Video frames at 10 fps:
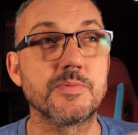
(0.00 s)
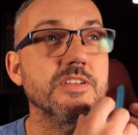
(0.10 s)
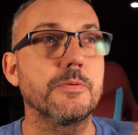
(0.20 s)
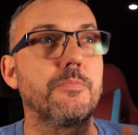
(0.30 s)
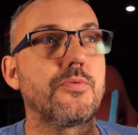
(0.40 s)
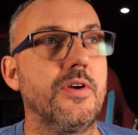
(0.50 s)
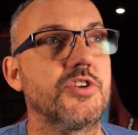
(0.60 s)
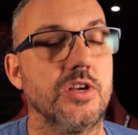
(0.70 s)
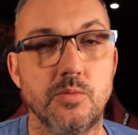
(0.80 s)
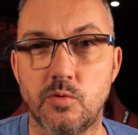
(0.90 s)
but it's the
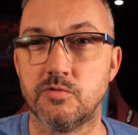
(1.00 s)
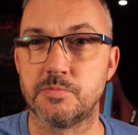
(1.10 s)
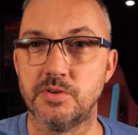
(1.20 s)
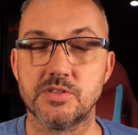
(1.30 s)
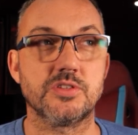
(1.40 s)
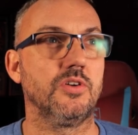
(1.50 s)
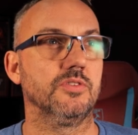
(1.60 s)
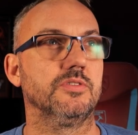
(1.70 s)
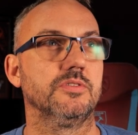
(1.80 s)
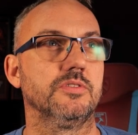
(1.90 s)
pressure that Wolves puts on.